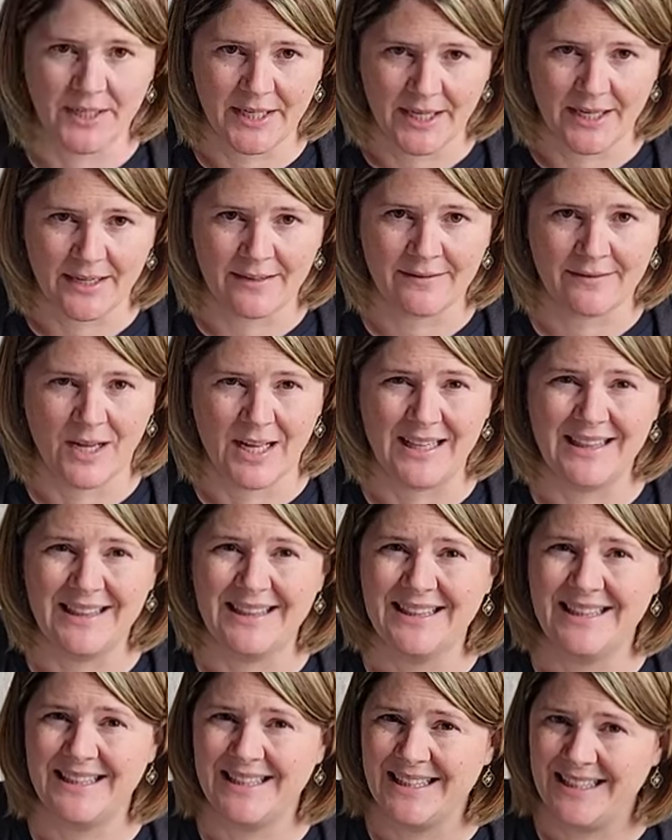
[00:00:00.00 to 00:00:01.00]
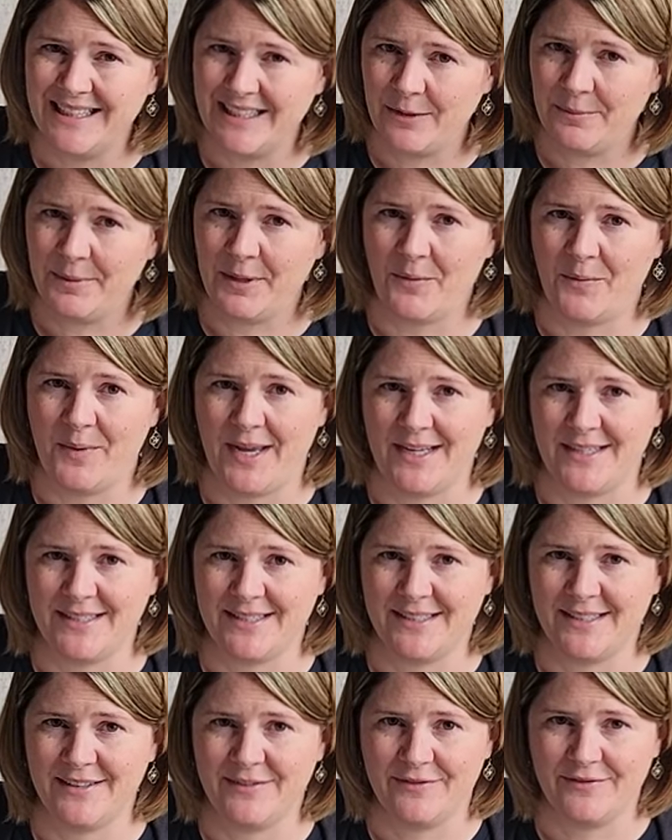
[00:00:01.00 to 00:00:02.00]
get a little bit wet
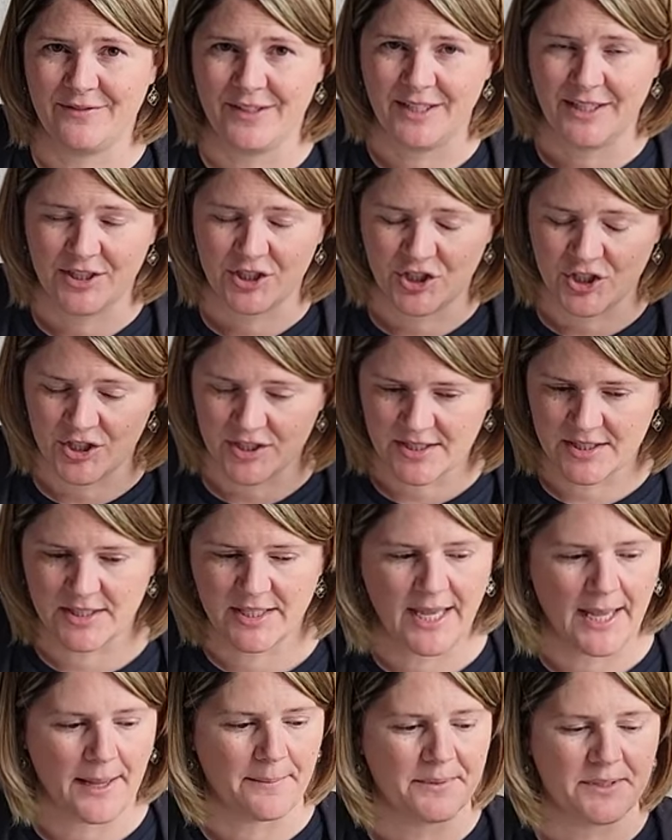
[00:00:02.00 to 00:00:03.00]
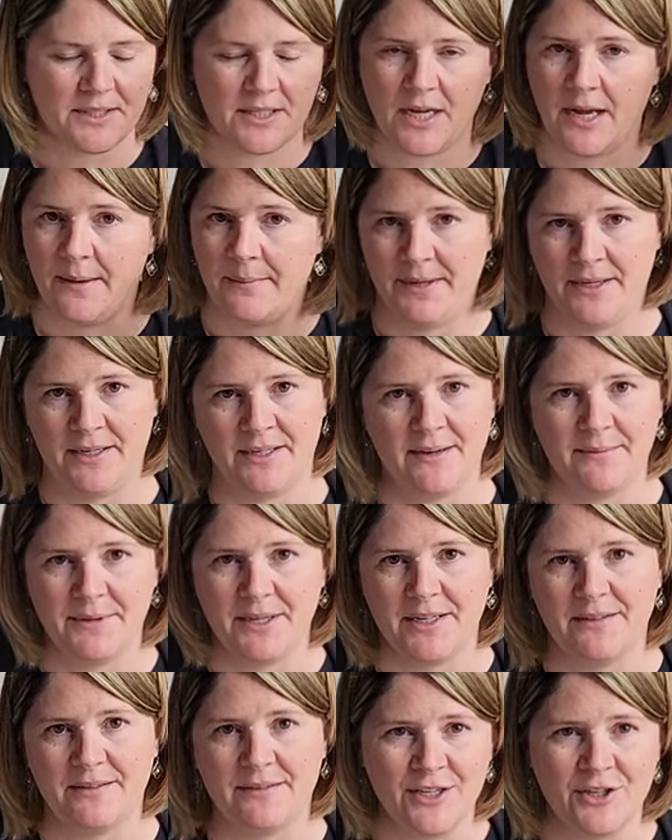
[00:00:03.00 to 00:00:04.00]
if it just kept coming. I
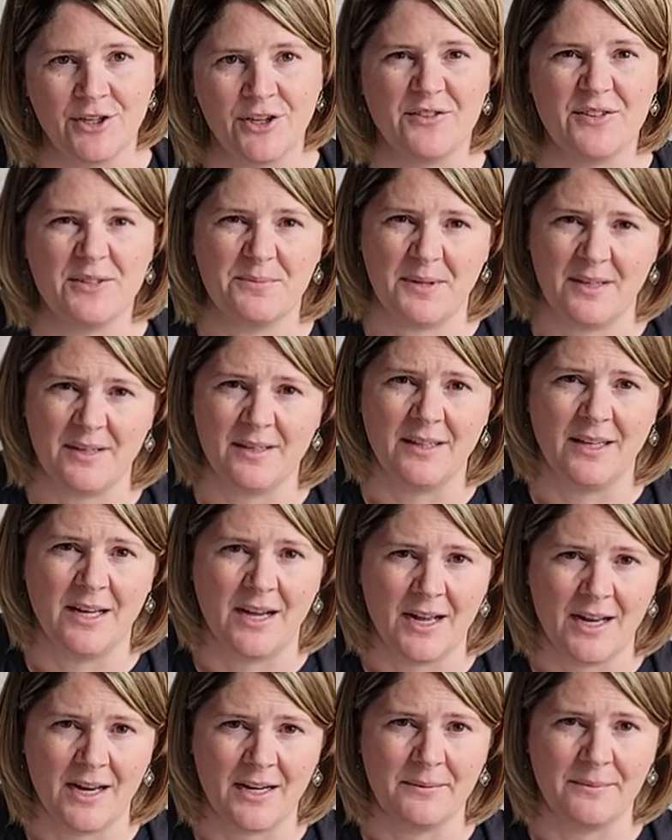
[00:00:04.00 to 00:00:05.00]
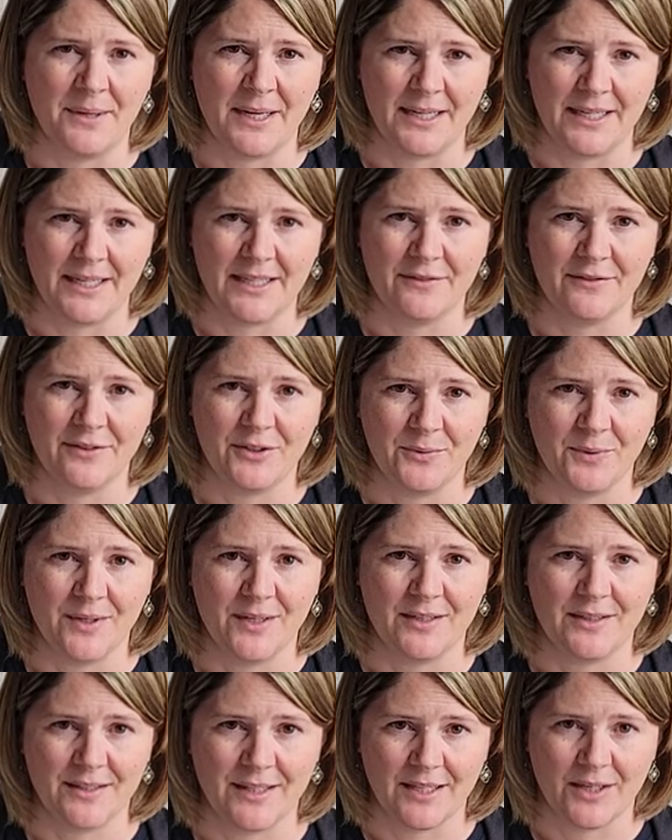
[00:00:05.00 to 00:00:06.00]
mean, you have to spend a lot of money if you
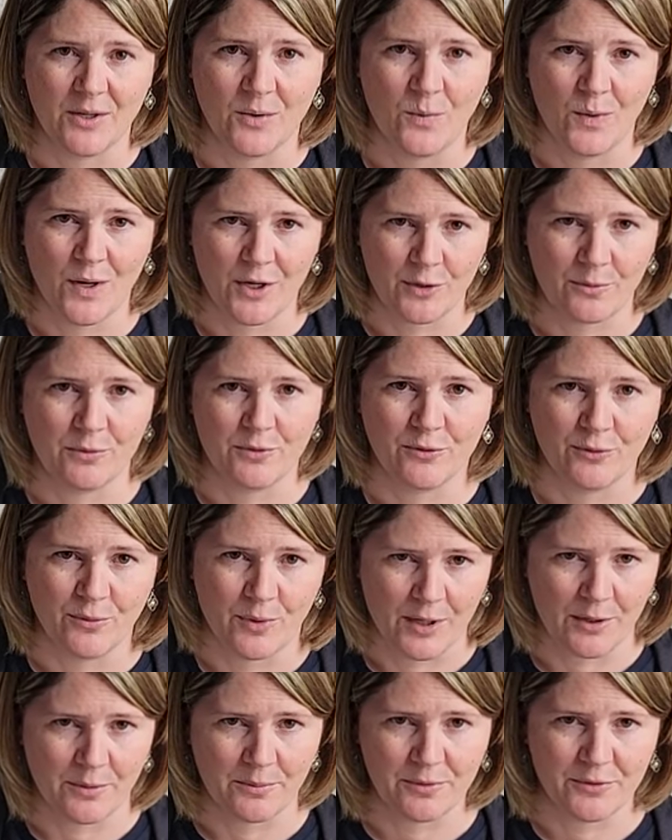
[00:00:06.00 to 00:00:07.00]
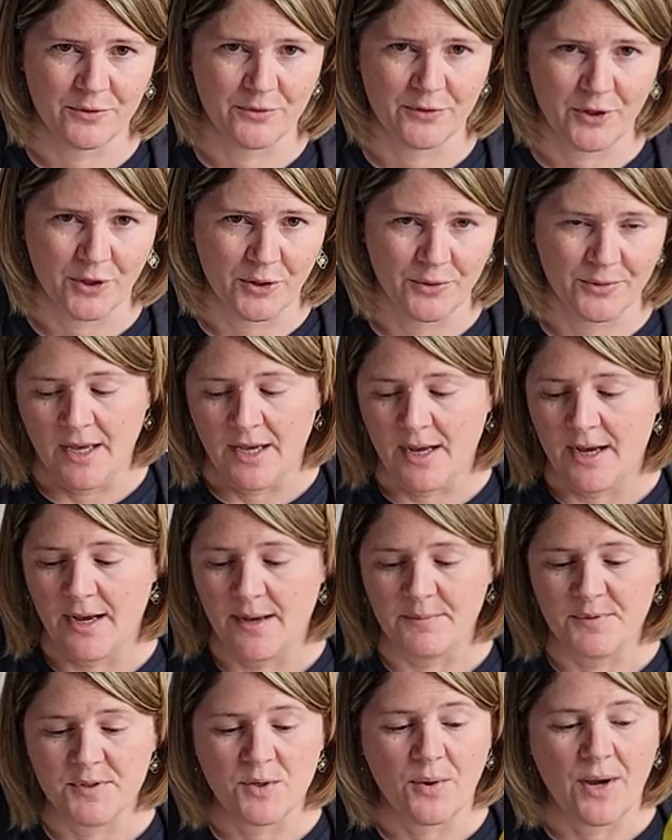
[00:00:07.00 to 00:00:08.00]
want like a waterproof coat.
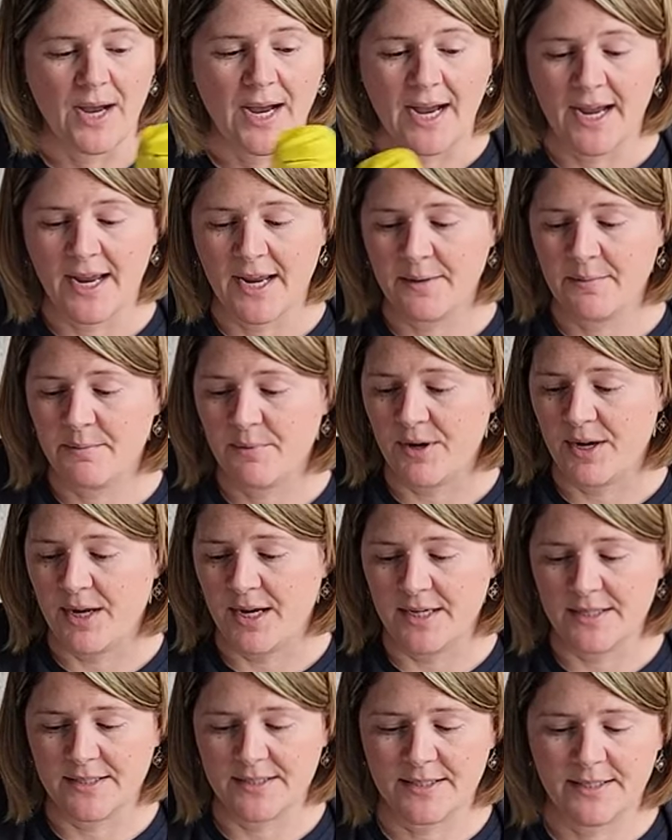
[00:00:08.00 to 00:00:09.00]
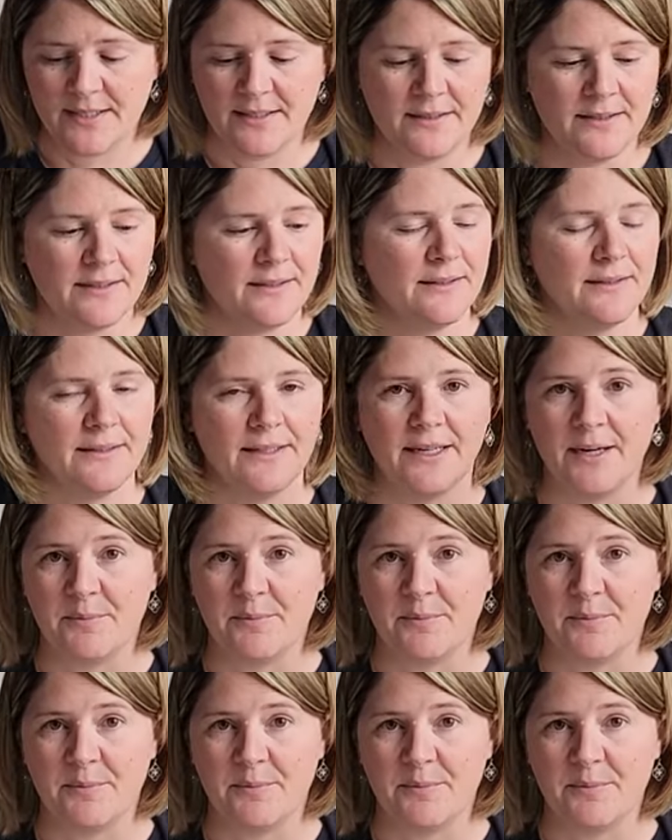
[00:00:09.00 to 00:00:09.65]
So I brought an